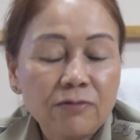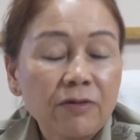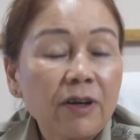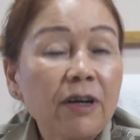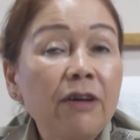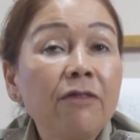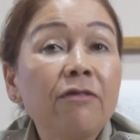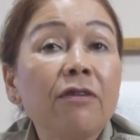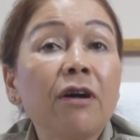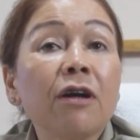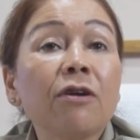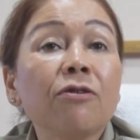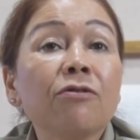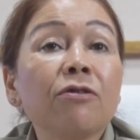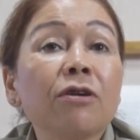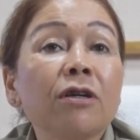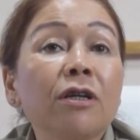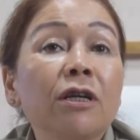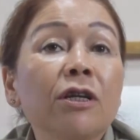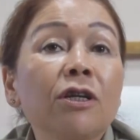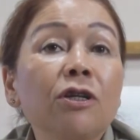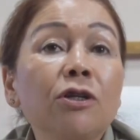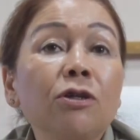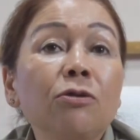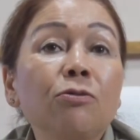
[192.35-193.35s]

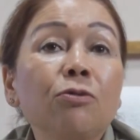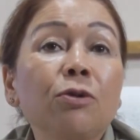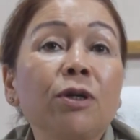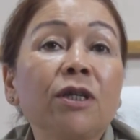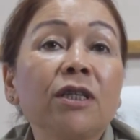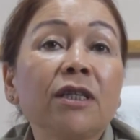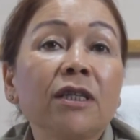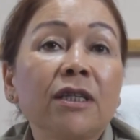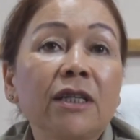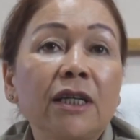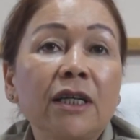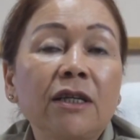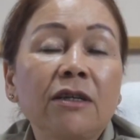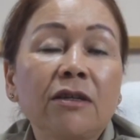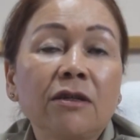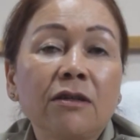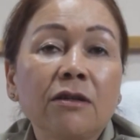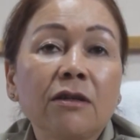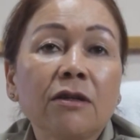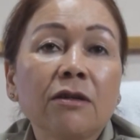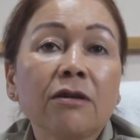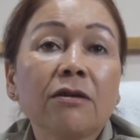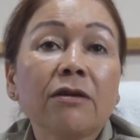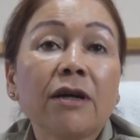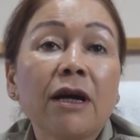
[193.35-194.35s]
529
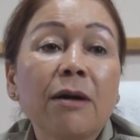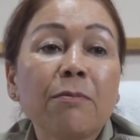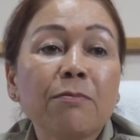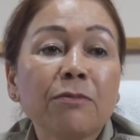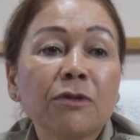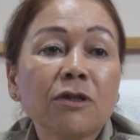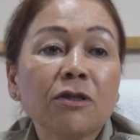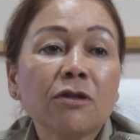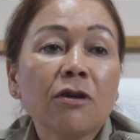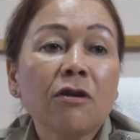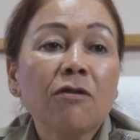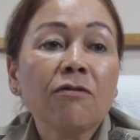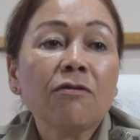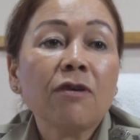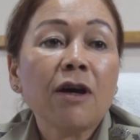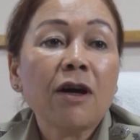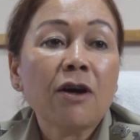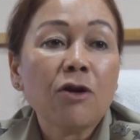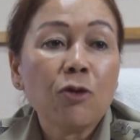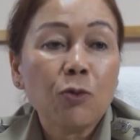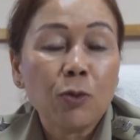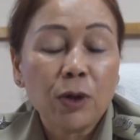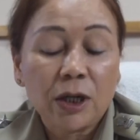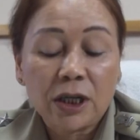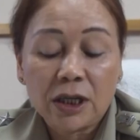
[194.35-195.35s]
grams of
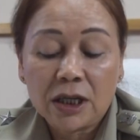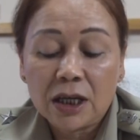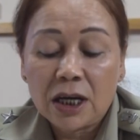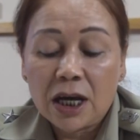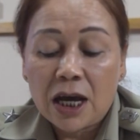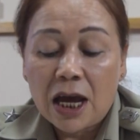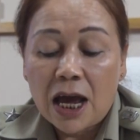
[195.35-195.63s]
heroin.